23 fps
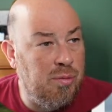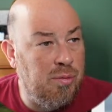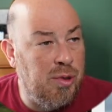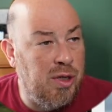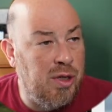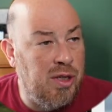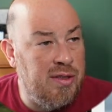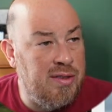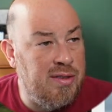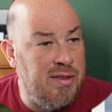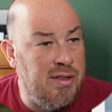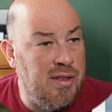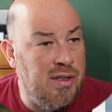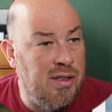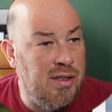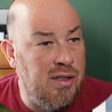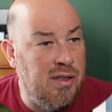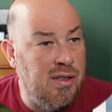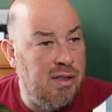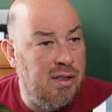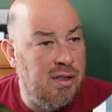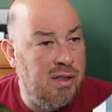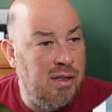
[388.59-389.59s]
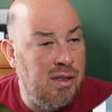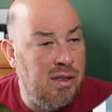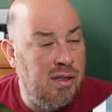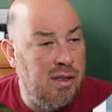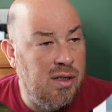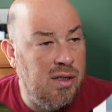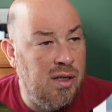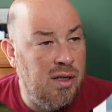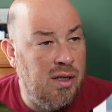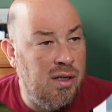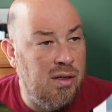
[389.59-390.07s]
Paste it in.
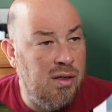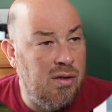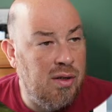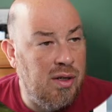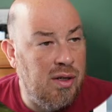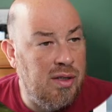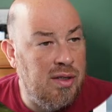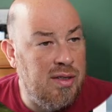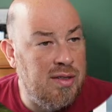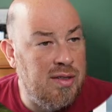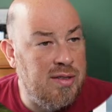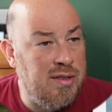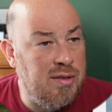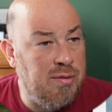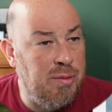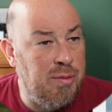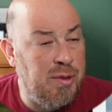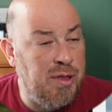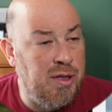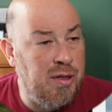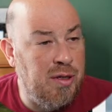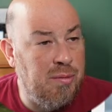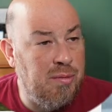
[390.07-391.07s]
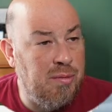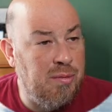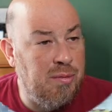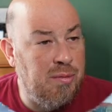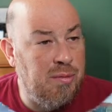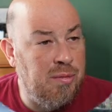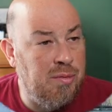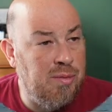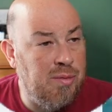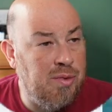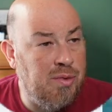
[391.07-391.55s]
Okay, this will be
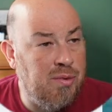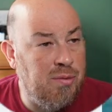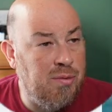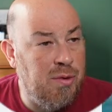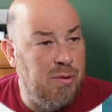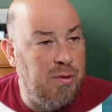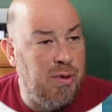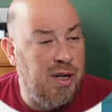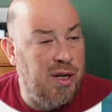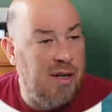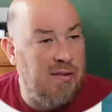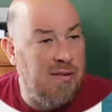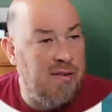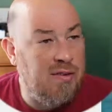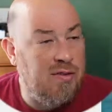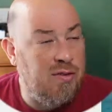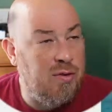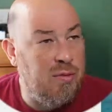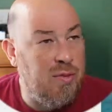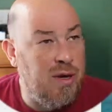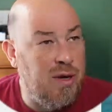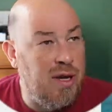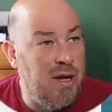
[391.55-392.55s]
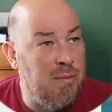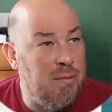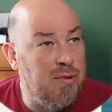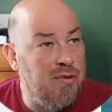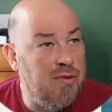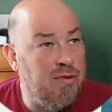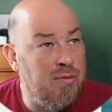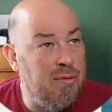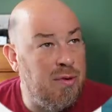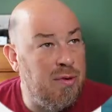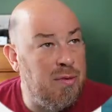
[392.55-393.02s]
maybe we can have these two
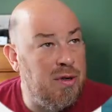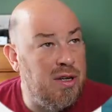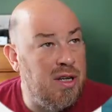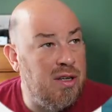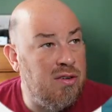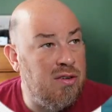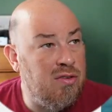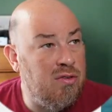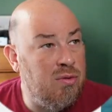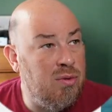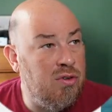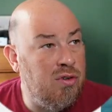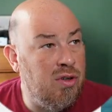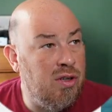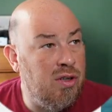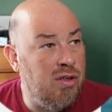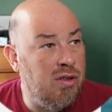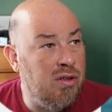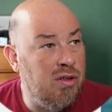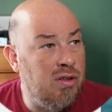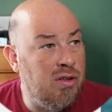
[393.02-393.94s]
maps maybe next to each other.